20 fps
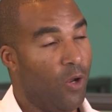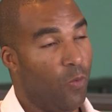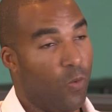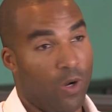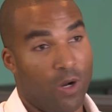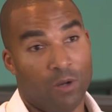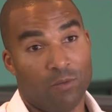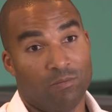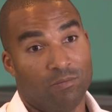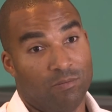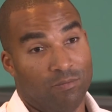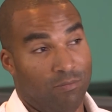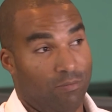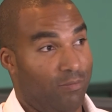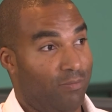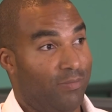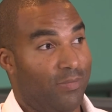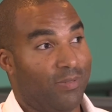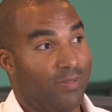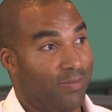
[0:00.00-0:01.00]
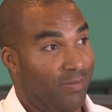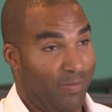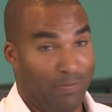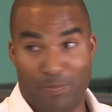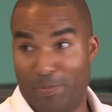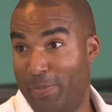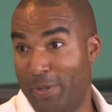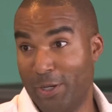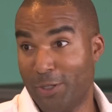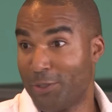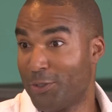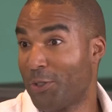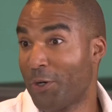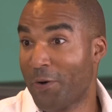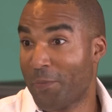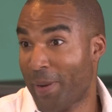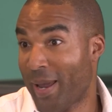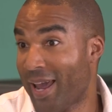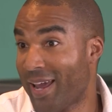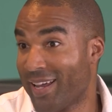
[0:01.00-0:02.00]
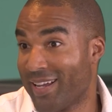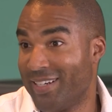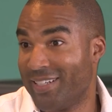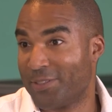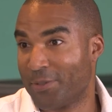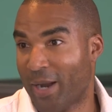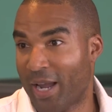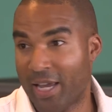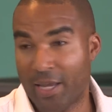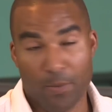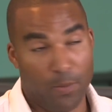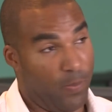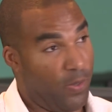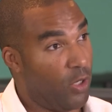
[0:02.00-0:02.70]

Well, build your page, right?